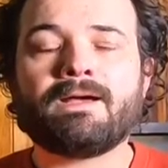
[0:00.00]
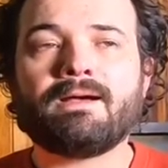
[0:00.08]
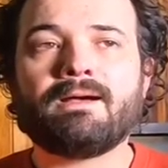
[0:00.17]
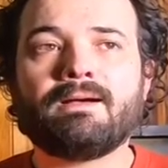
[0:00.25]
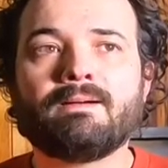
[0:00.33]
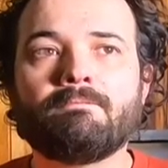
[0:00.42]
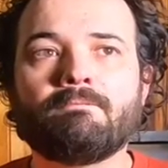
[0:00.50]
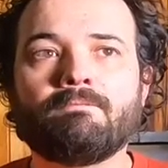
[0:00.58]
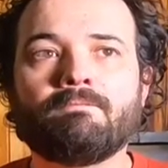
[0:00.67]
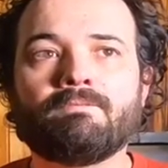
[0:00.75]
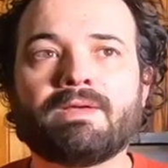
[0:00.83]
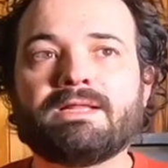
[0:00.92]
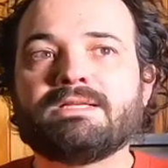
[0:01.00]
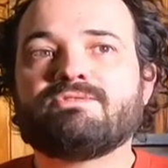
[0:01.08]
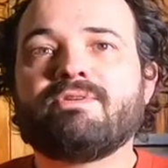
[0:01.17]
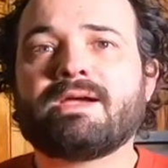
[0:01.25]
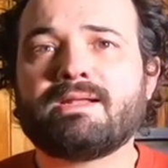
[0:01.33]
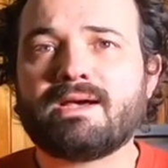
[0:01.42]
um, and
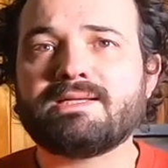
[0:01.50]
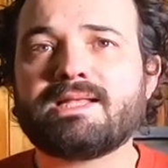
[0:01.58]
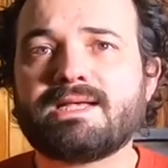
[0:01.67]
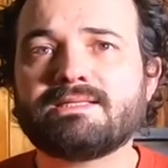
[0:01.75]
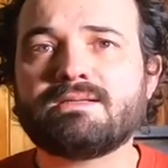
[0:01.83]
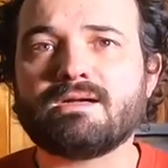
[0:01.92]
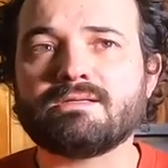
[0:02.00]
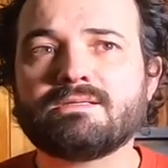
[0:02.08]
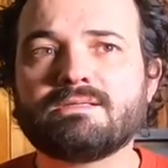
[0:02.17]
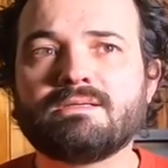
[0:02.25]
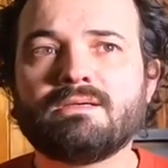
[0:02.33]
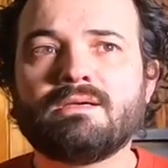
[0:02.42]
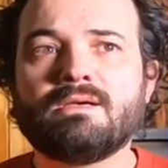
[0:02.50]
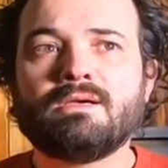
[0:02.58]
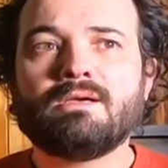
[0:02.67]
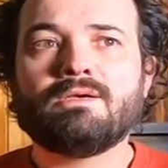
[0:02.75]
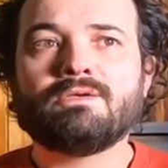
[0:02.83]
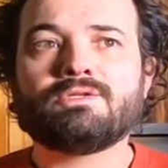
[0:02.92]
it's recognized as such
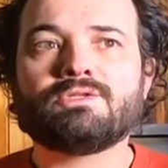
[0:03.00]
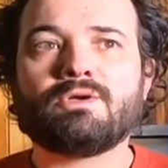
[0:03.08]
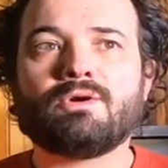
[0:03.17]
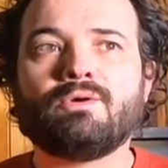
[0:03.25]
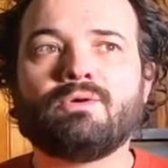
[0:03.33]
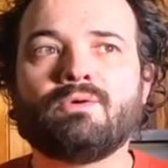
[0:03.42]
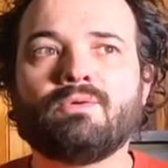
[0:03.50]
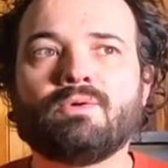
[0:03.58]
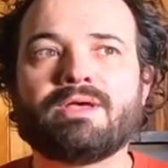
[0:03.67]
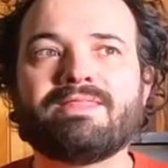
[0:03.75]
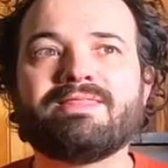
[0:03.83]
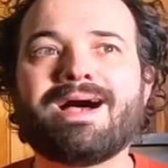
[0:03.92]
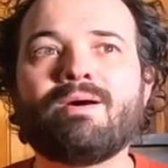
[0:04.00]
so in